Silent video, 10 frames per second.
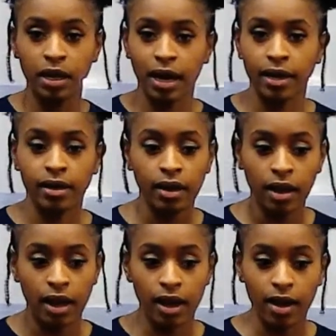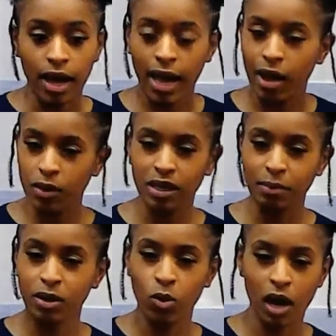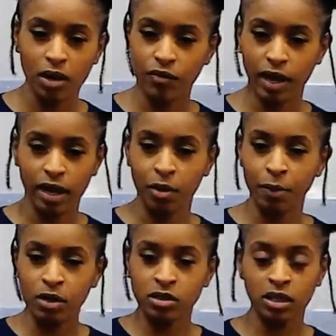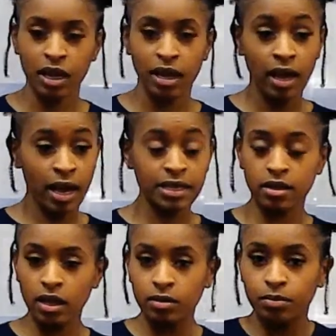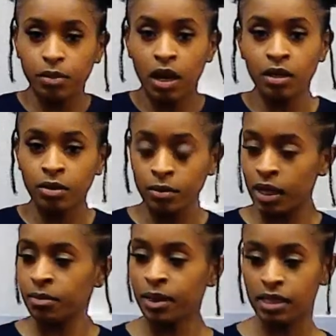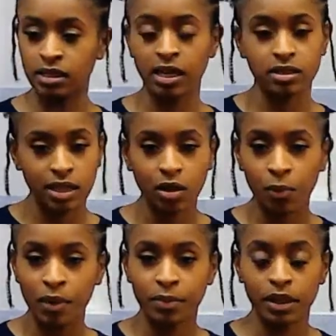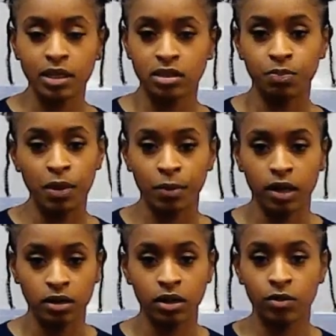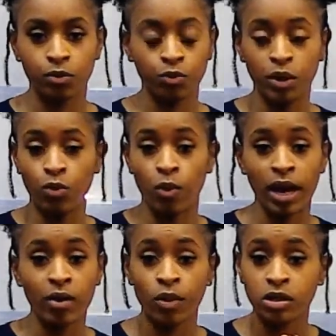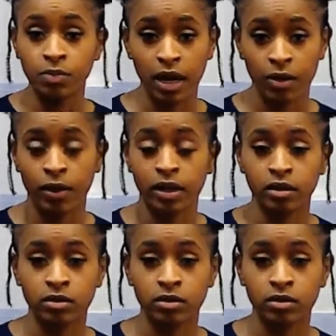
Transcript: Like, how can I be qualified? A person that has, and I'm not saying, because I know it's people out there that with way worse background.